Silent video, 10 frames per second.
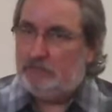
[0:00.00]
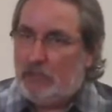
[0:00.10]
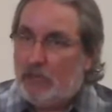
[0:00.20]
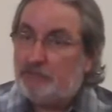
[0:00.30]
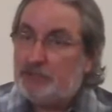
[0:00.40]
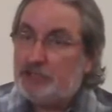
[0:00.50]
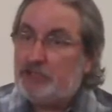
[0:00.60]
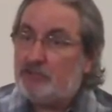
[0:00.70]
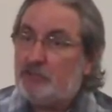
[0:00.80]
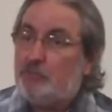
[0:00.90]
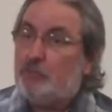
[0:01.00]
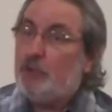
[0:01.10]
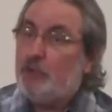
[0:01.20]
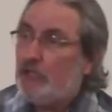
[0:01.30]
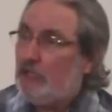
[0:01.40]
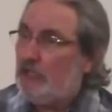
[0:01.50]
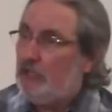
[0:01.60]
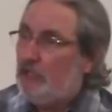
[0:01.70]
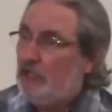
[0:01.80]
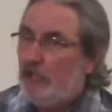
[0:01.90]
of Jesus putting
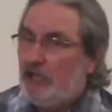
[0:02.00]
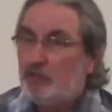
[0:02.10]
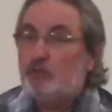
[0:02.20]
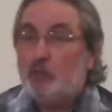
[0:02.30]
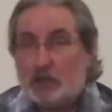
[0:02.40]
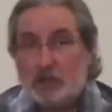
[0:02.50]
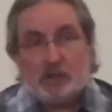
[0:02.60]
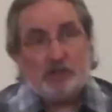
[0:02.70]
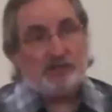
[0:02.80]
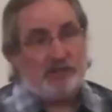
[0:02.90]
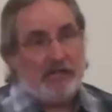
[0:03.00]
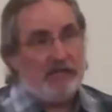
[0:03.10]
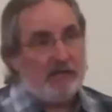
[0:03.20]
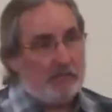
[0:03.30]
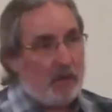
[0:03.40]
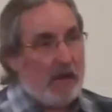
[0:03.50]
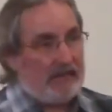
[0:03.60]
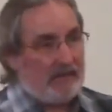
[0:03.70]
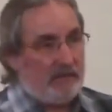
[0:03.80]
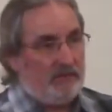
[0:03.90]
his words into
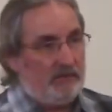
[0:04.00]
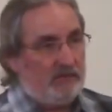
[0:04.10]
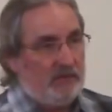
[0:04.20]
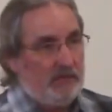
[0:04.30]
practice.